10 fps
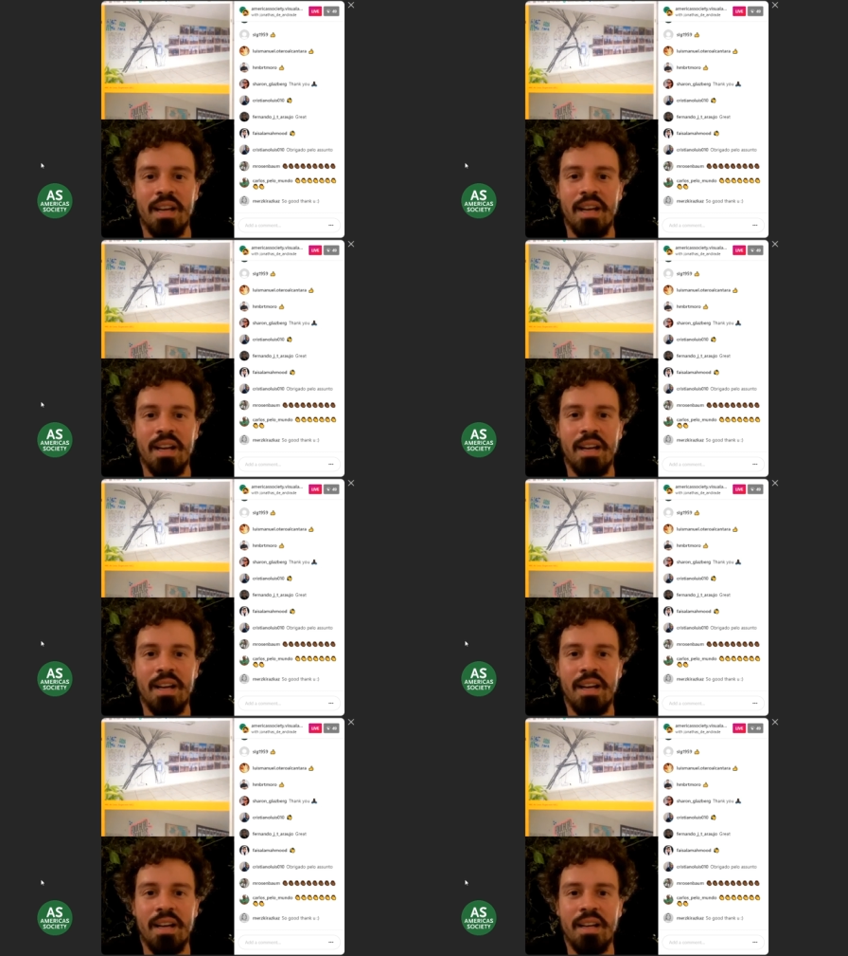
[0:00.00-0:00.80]

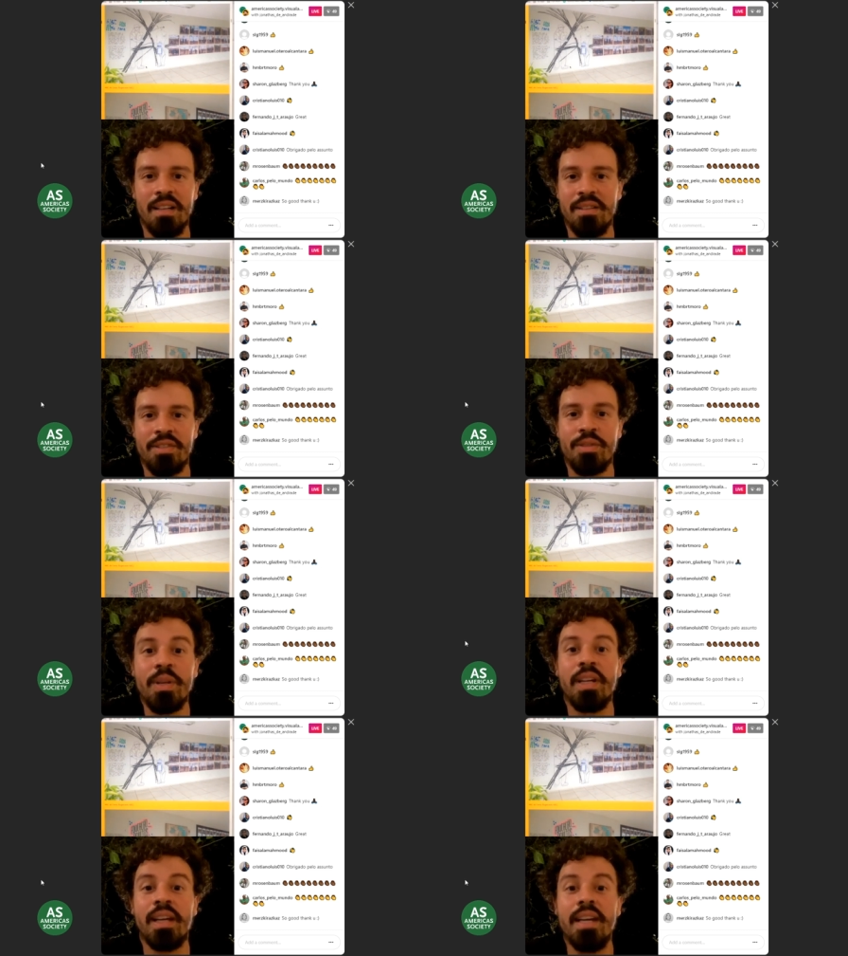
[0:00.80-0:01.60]
the
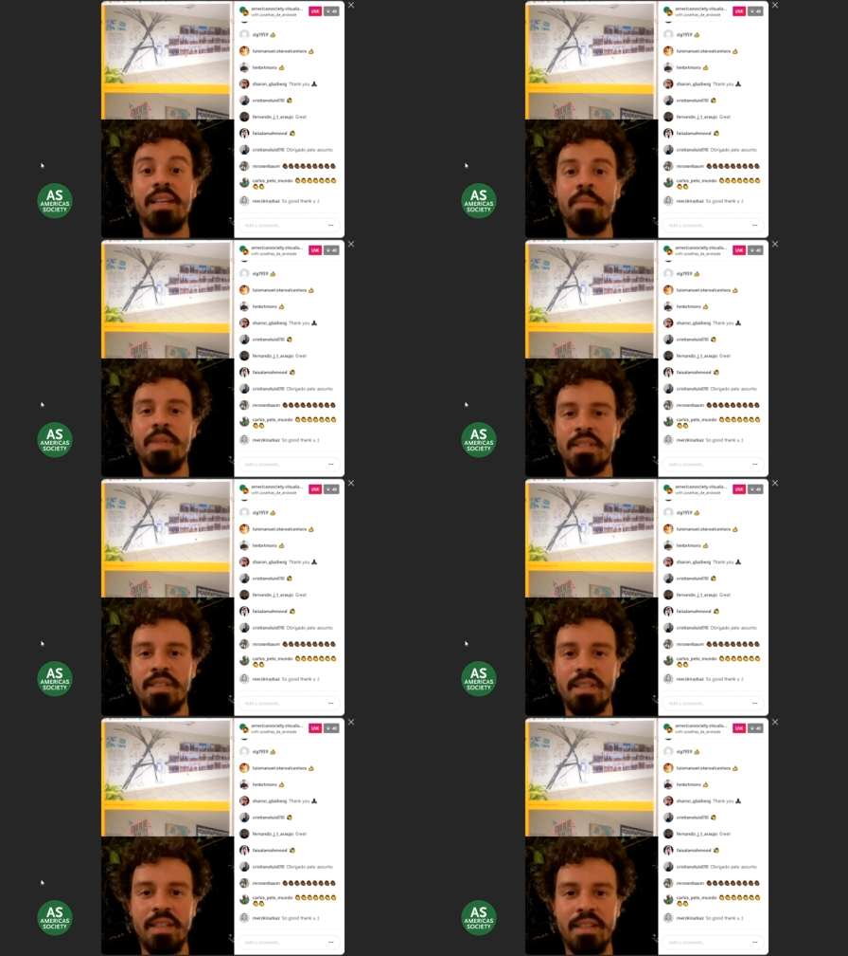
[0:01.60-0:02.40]
sugarcane
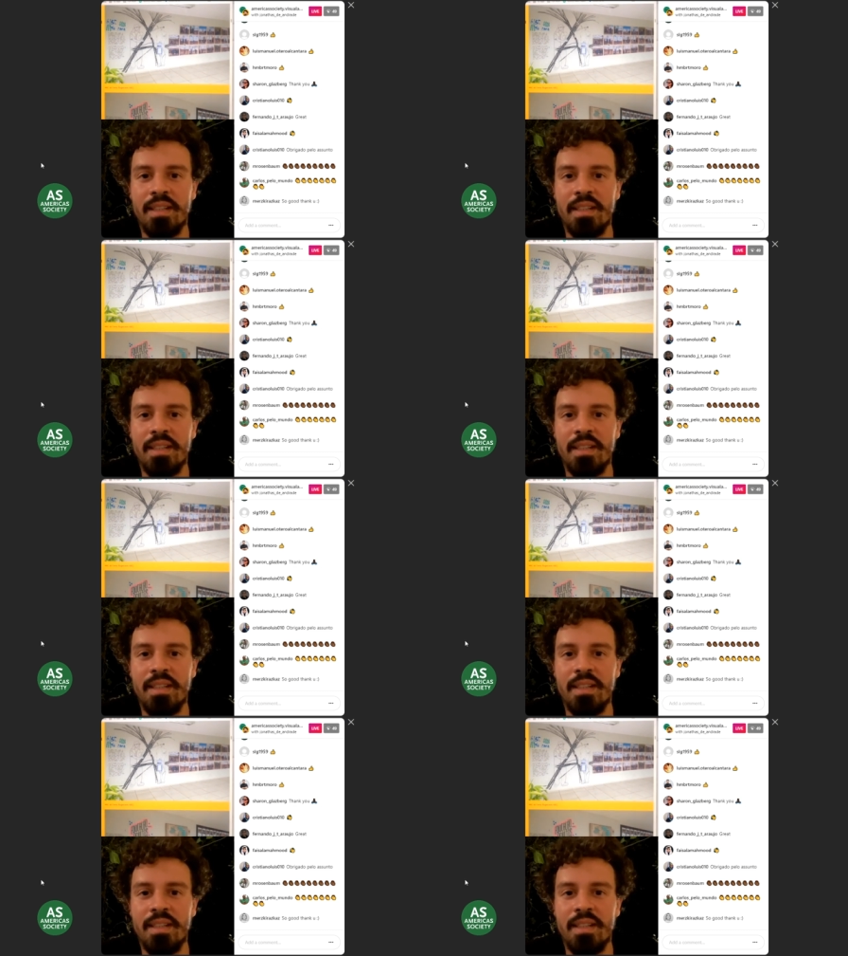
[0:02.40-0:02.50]
ABC,